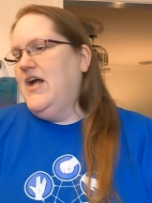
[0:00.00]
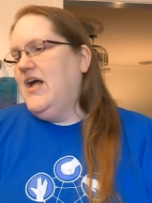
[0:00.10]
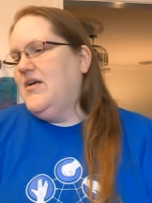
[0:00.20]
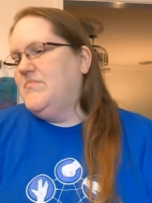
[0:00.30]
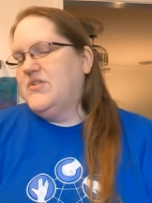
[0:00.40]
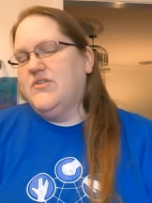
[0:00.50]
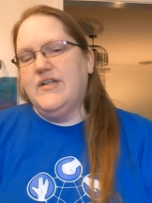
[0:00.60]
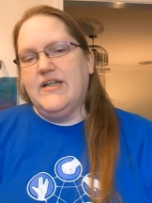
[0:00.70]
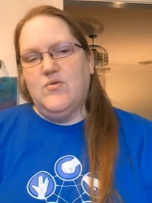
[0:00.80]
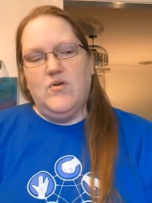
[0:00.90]
Um, so
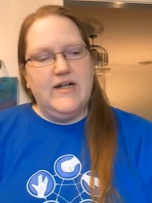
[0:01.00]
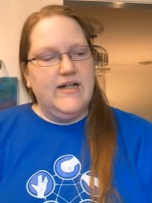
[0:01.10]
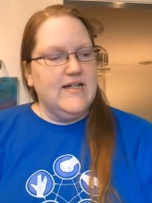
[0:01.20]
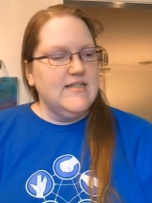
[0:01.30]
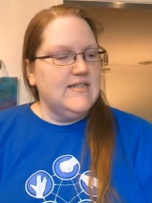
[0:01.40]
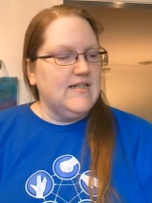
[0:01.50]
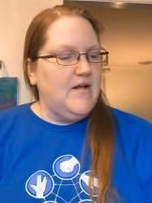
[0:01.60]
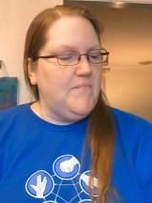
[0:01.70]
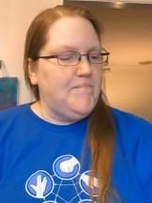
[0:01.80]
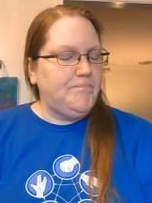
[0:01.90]
I'll get organized.
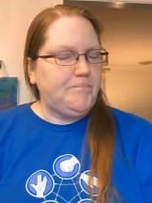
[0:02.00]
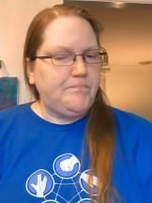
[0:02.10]
Um,